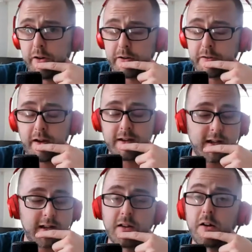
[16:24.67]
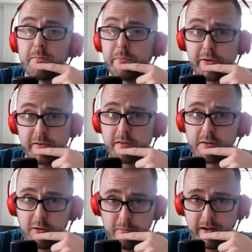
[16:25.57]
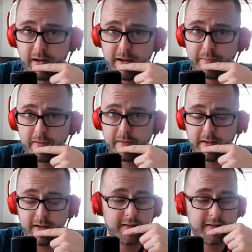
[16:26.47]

because I touched Lauren Burns' gold medal after Sydney.